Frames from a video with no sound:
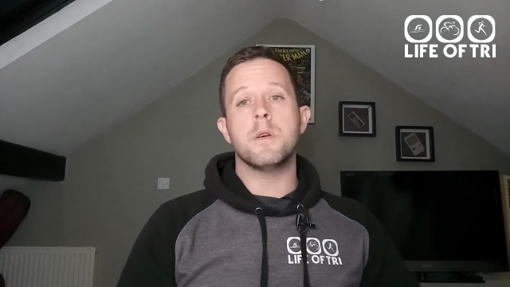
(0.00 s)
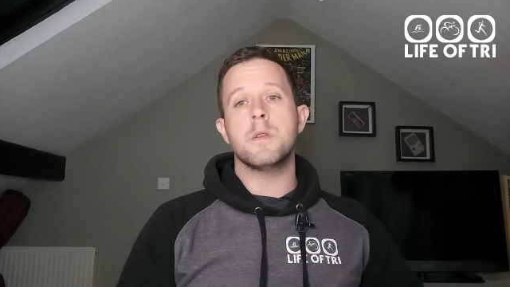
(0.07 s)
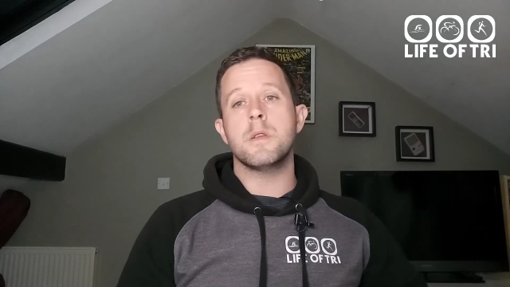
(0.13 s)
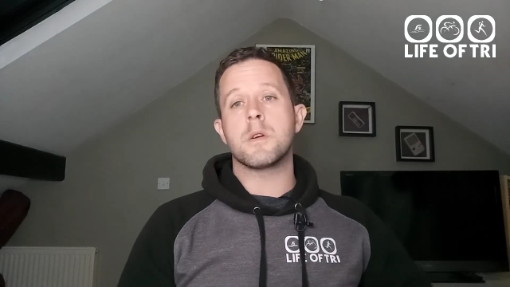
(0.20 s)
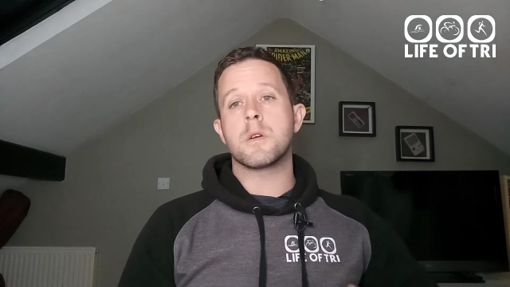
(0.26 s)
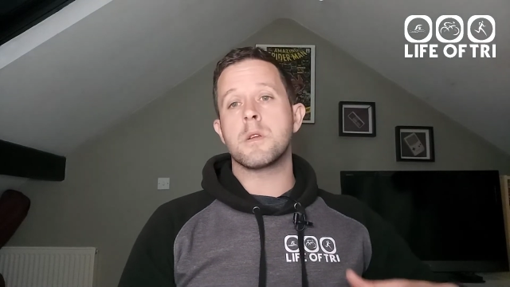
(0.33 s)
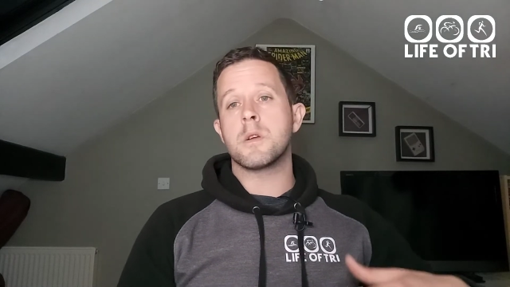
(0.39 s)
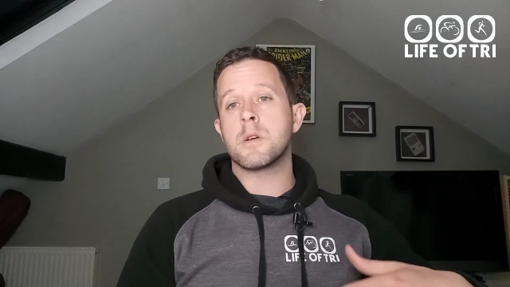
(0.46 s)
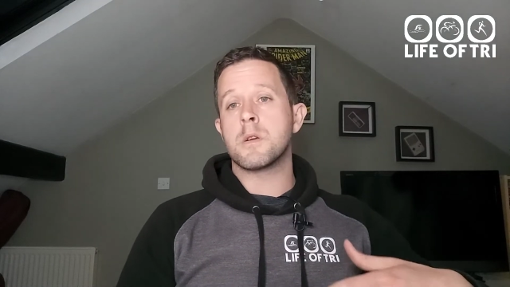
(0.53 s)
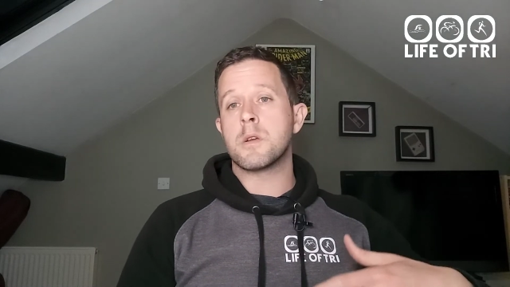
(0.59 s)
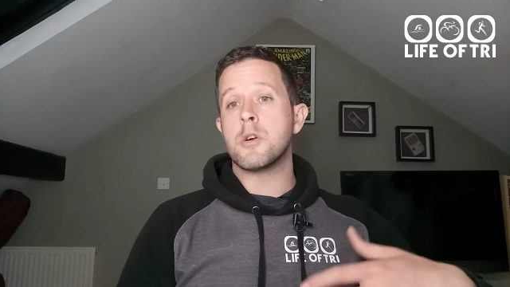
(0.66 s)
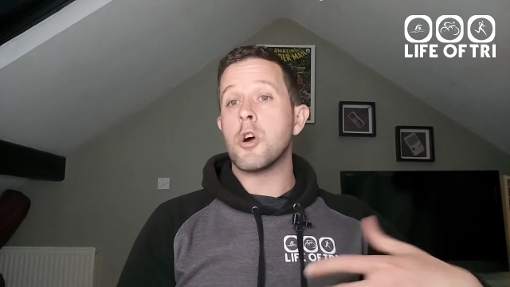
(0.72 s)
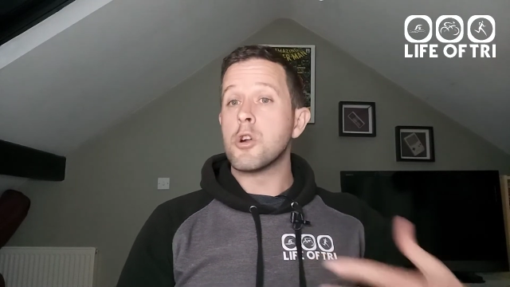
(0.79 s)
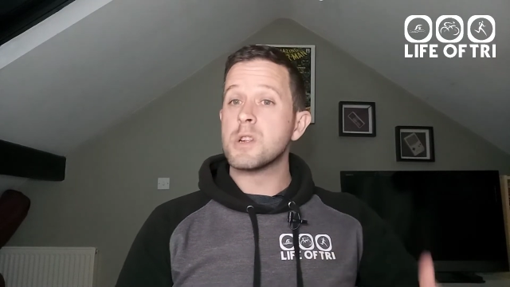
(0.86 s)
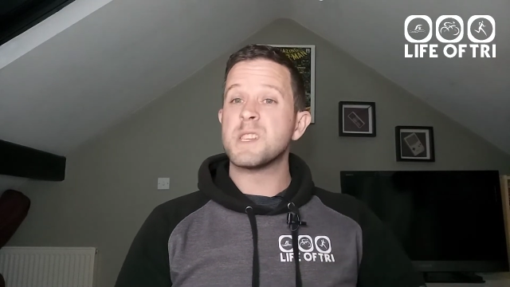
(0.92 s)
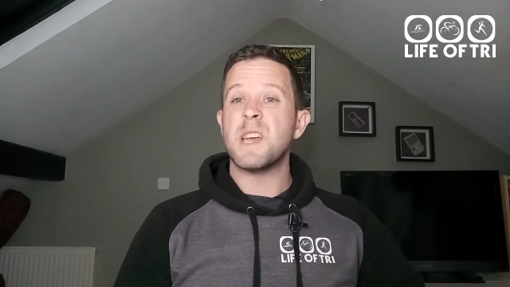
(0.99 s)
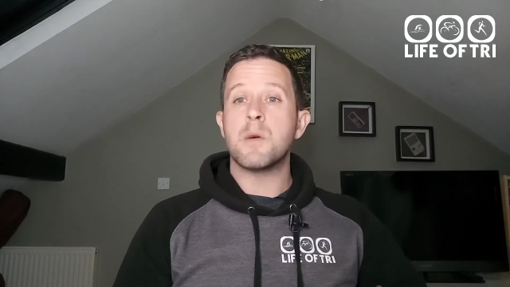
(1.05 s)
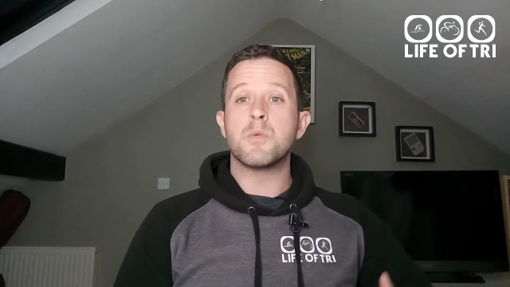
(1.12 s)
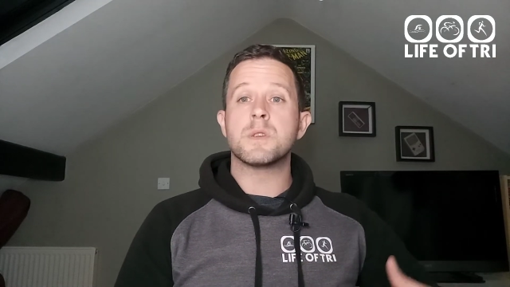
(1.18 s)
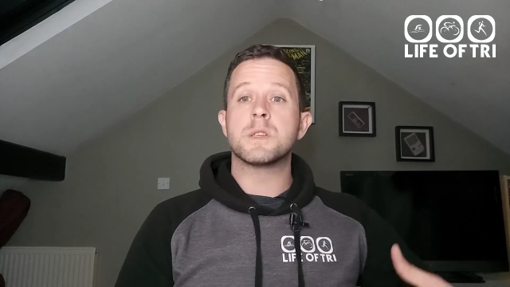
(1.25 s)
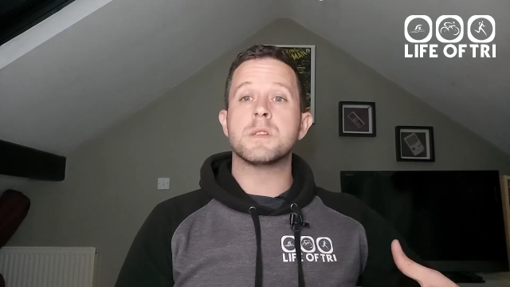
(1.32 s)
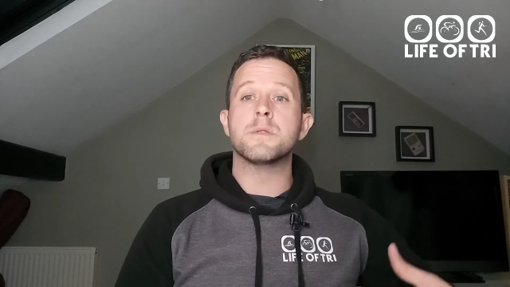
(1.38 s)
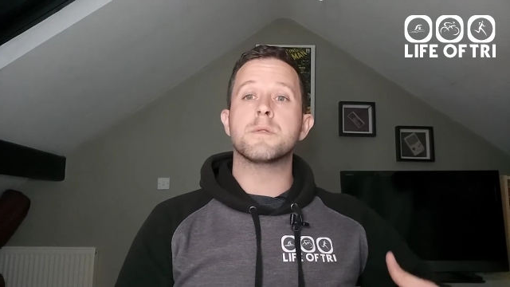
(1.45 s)
your goggle set
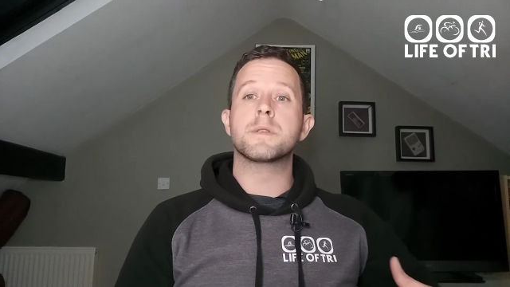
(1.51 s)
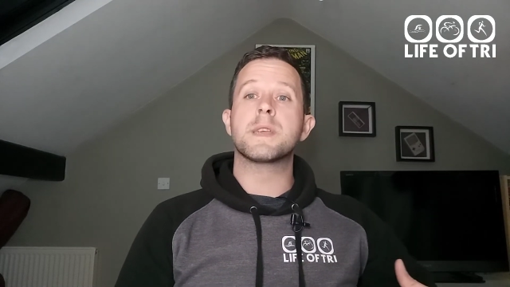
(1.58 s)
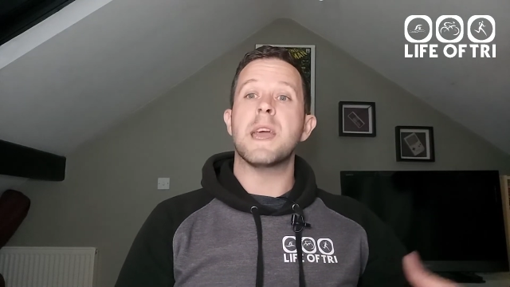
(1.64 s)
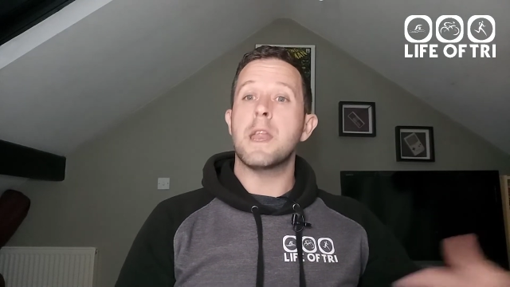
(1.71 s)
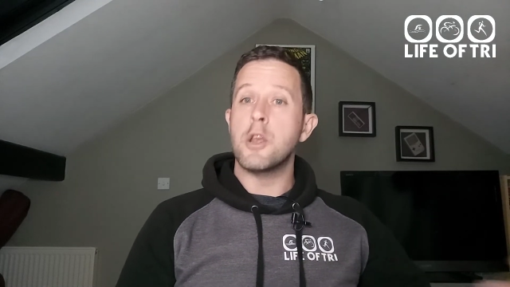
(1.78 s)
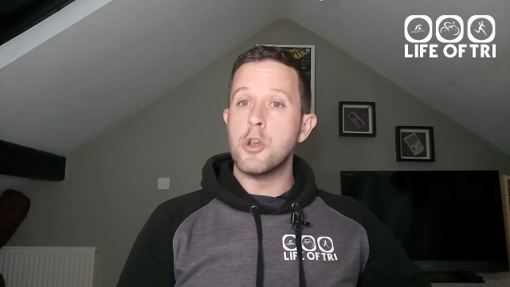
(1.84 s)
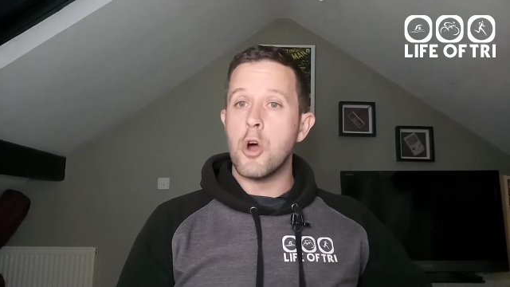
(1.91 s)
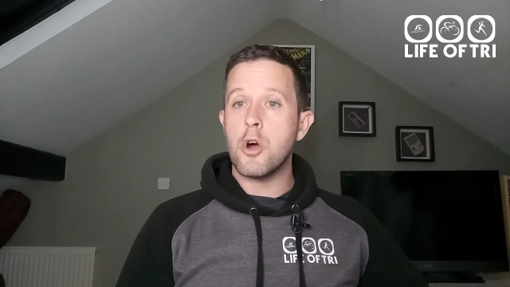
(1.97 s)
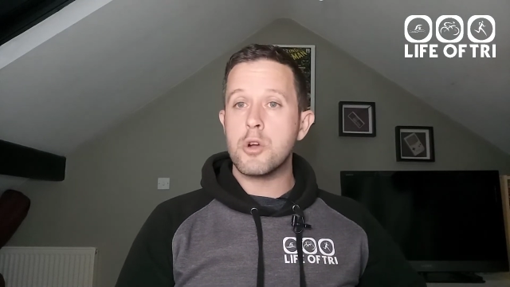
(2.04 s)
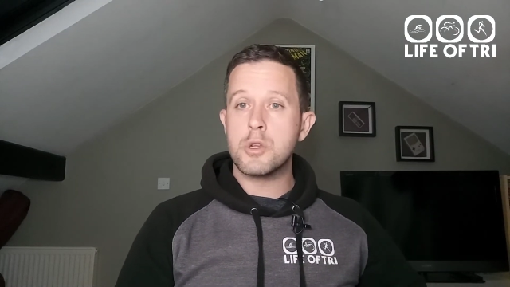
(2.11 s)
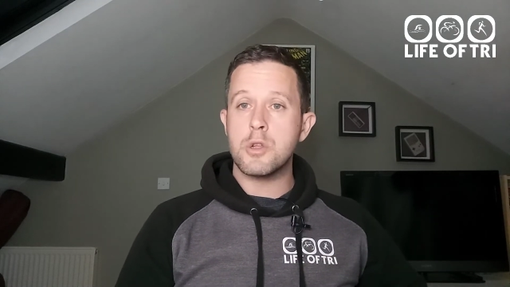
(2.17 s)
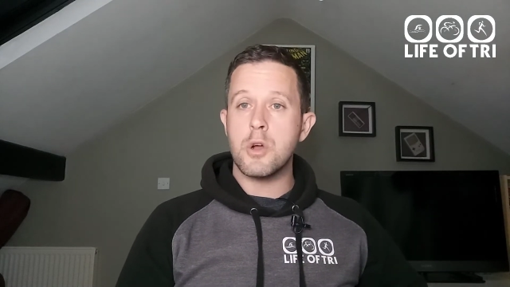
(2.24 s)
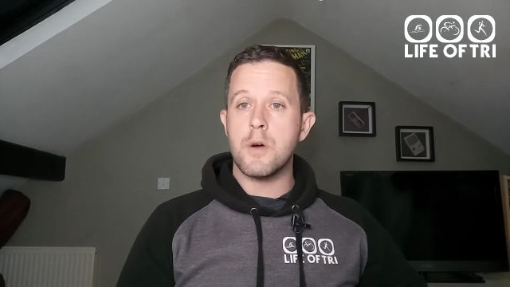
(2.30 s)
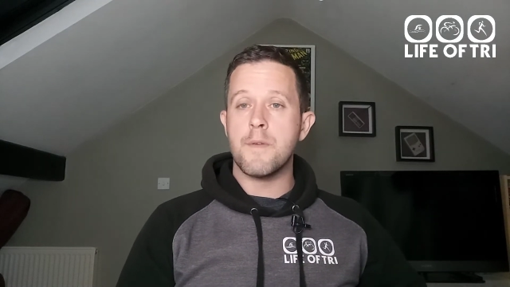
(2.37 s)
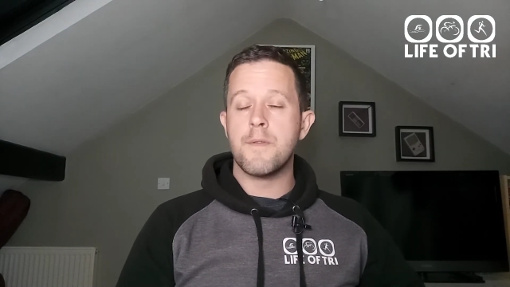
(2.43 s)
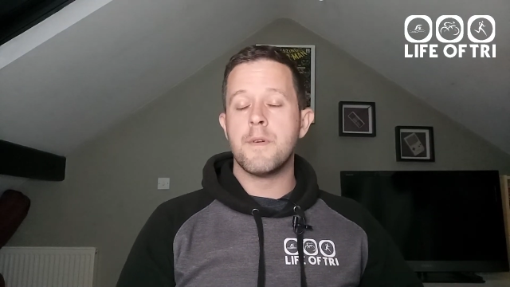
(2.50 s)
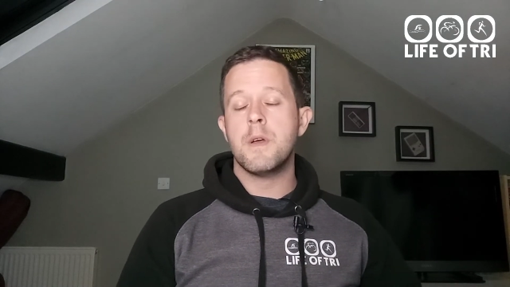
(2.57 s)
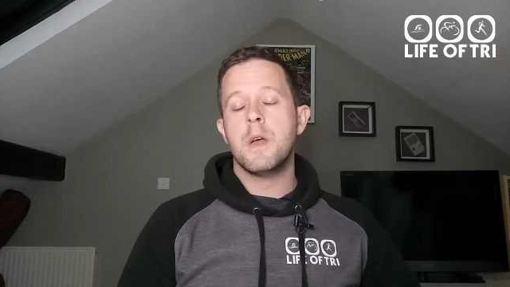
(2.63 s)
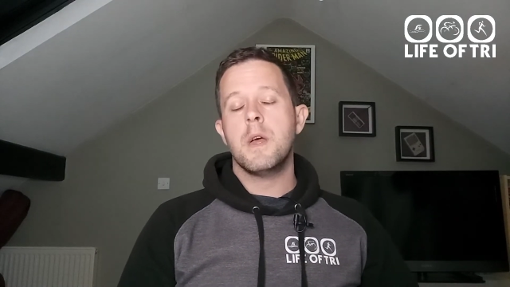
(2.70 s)
was to get knocked off.